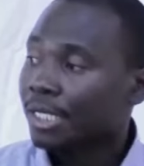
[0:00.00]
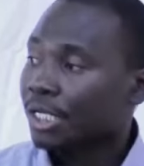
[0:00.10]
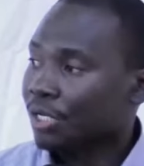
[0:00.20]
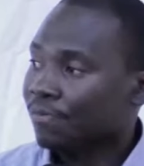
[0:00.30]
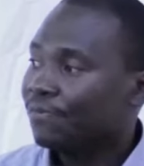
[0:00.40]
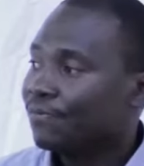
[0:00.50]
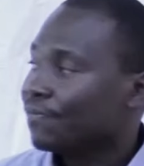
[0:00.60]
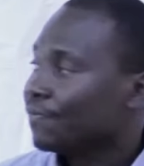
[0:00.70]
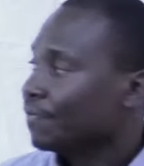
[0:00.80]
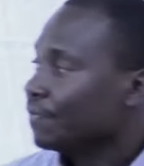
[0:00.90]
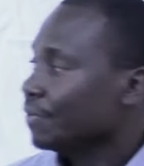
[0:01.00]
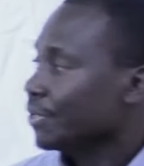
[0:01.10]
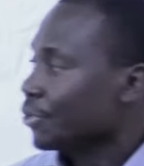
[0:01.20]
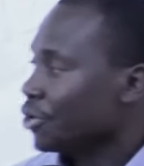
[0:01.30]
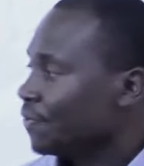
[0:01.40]
If
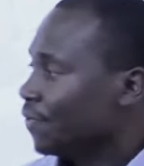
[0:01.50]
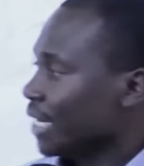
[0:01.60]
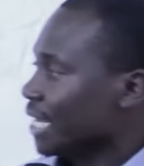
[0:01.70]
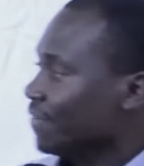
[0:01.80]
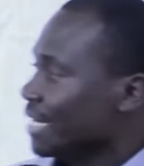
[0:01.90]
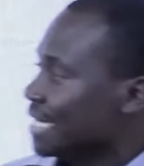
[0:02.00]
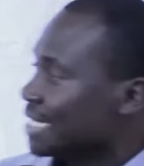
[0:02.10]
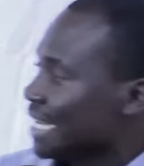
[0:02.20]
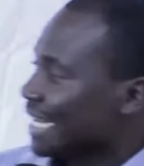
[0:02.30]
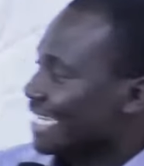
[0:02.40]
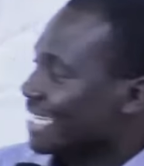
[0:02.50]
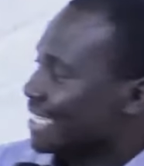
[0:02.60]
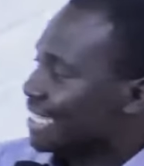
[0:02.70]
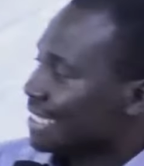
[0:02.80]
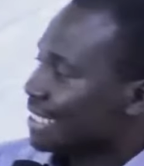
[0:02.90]
not for evident
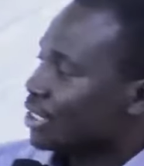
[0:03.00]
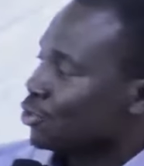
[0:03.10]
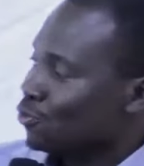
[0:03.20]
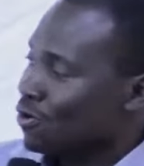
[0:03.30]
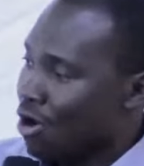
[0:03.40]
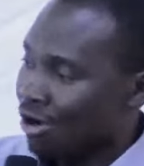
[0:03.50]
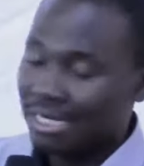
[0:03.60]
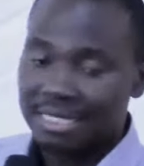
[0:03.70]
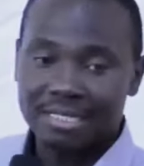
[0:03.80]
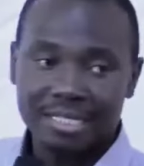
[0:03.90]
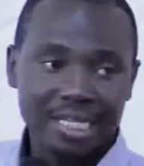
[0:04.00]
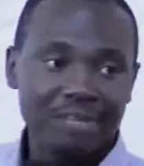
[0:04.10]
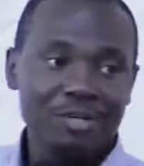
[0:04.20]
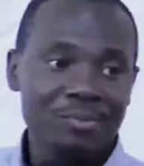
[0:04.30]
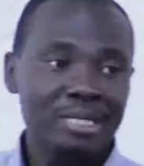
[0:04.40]
allegiance to God,
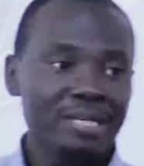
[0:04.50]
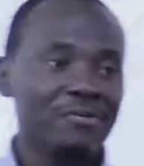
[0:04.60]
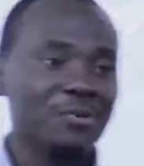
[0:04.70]
Elvin, believe you